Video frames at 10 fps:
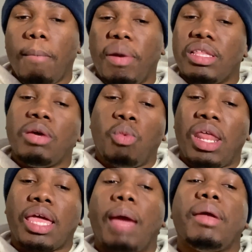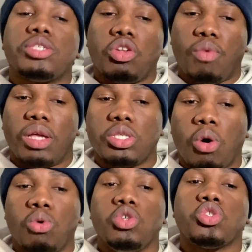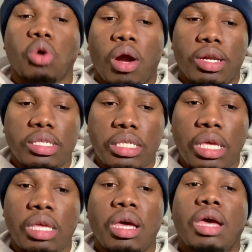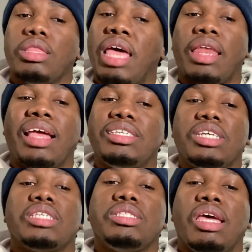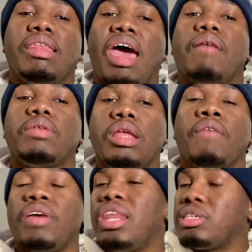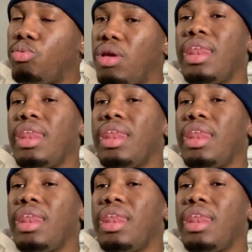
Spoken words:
But then when it came down to the red zone, you started to see that they just didn't have enough. And that's